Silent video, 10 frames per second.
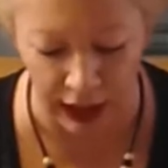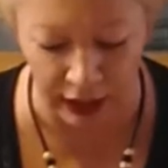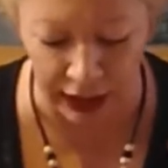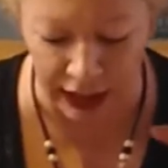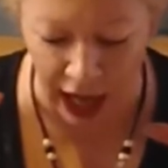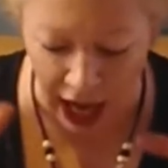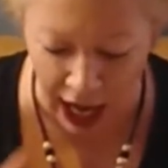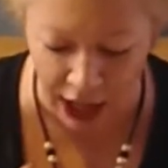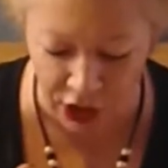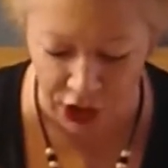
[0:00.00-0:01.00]
in the
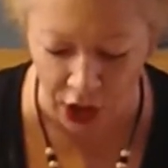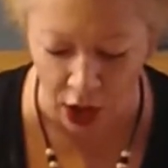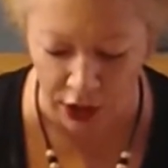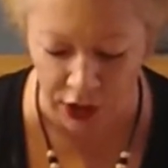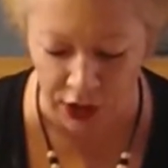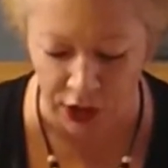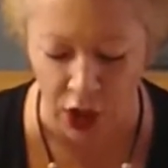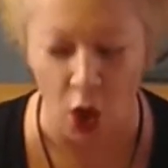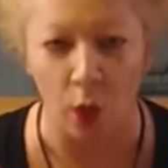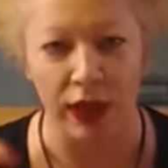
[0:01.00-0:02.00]
harder sciences
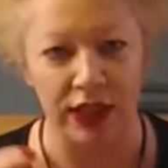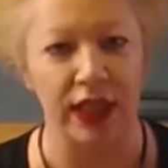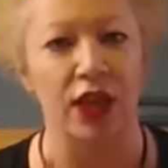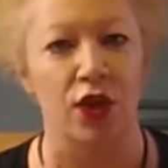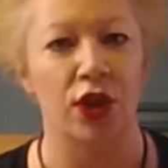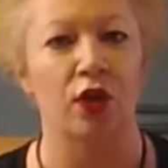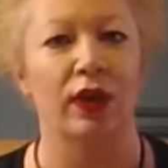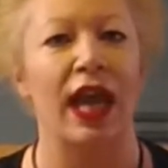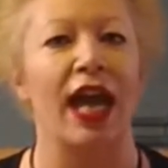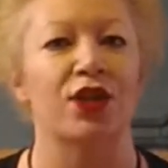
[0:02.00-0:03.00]
we see
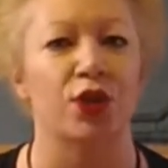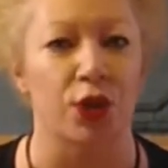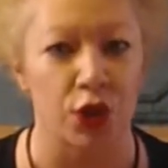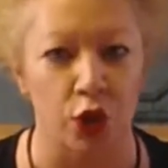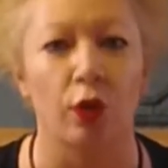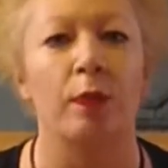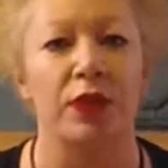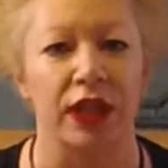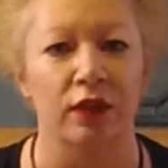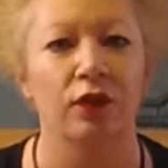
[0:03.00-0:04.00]
theory as
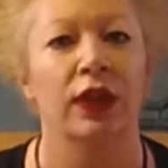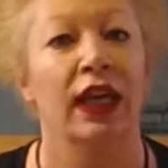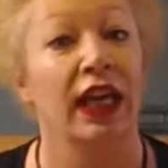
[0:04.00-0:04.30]
descriptive,